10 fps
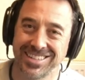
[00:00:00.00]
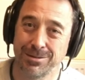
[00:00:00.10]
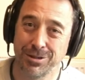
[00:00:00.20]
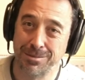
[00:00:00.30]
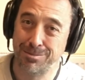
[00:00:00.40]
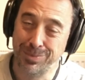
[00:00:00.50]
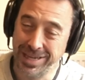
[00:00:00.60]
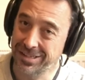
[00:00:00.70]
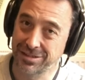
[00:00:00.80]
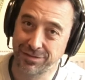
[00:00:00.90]
some of the
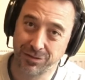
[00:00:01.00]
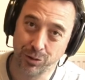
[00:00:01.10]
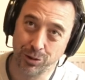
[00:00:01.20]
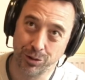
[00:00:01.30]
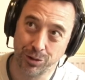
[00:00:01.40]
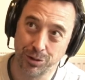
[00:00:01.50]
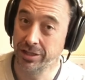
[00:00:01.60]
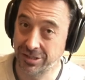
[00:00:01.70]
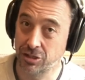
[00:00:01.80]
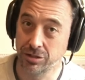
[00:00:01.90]
best for
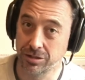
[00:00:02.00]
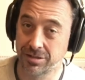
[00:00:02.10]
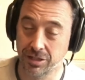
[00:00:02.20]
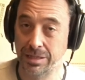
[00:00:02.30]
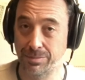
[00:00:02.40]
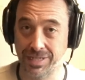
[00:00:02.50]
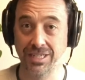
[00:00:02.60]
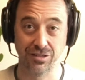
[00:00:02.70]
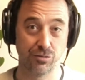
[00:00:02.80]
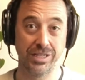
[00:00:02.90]
early students, early
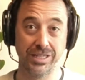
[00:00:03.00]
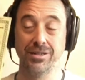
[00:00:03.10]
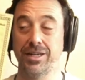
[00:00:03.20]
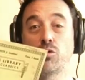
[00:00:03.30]
beginners really. They're